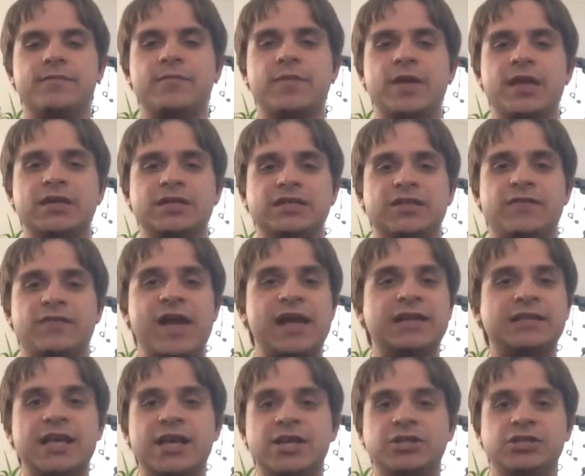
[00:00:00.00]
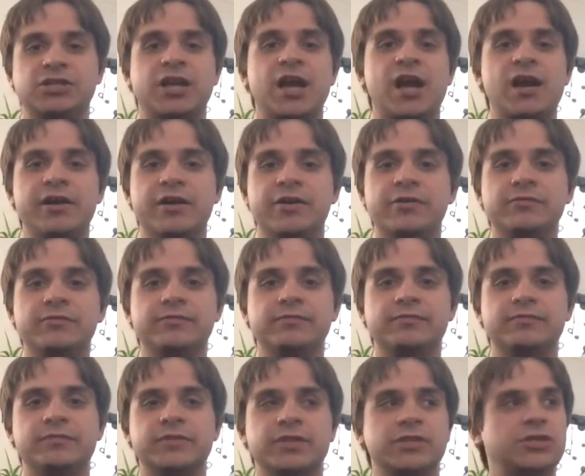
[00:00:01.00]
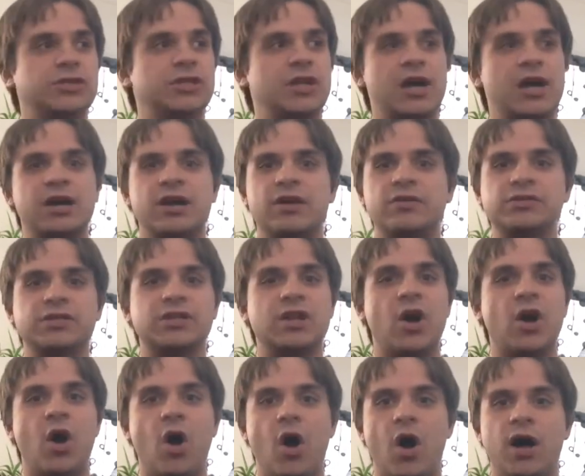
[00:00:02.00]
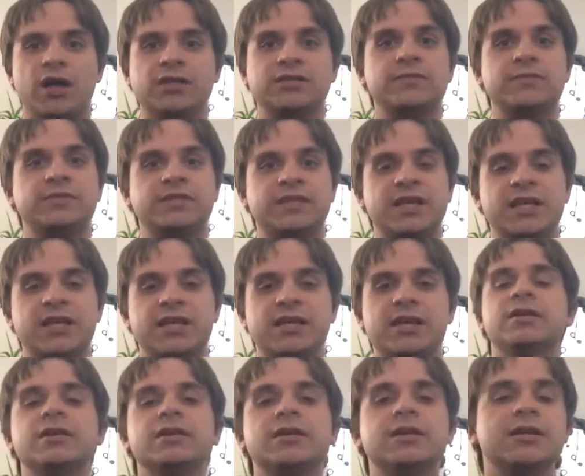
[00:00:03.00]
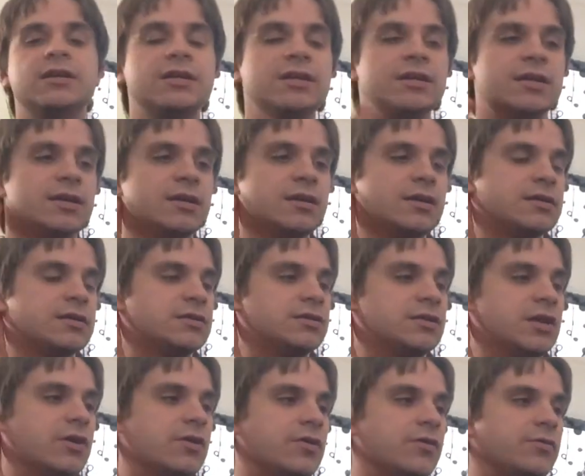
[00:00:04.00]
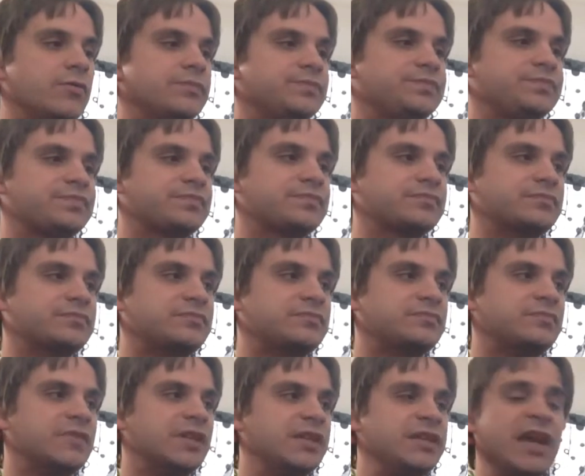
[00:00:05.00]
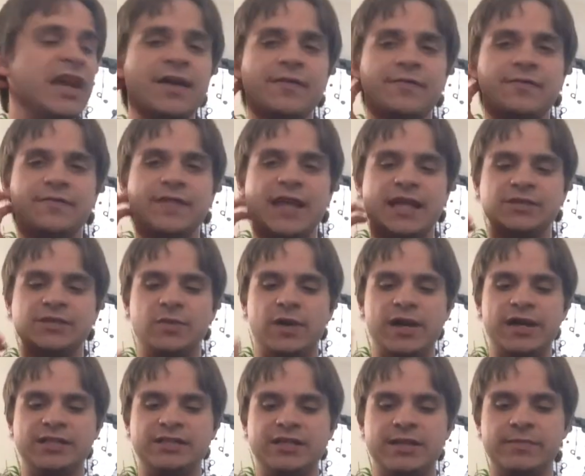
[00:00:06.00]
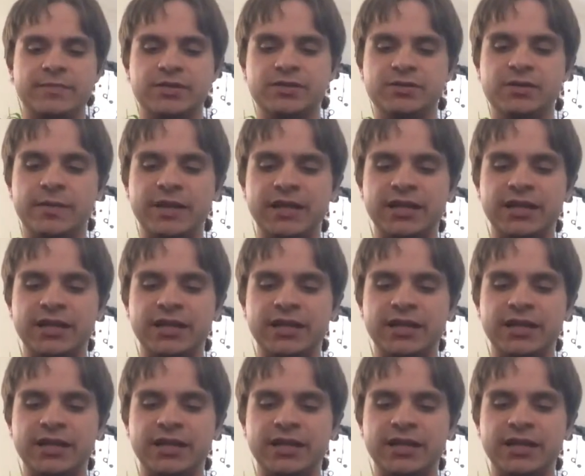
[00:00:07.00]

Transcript: is the fact that it has Chicago. Chicago is an awesome city. So, yeah, that's why it's number 2 on my